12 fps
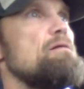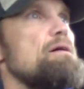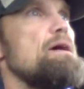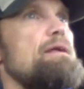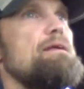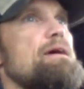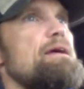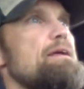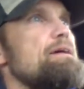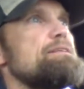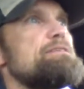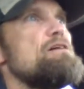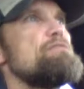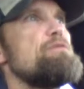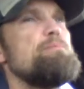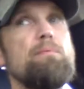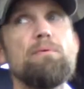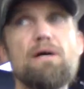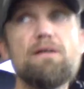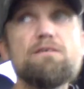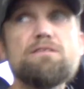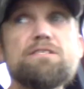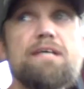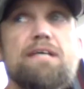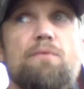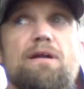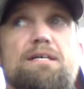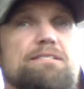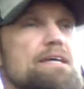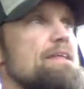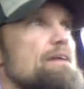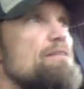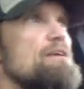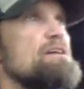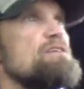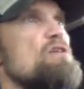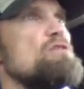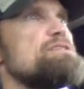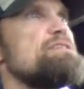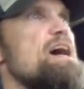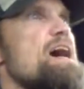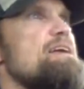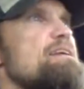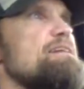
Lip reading: And it's hard for people to understand when I say that. They're like, no, it's not.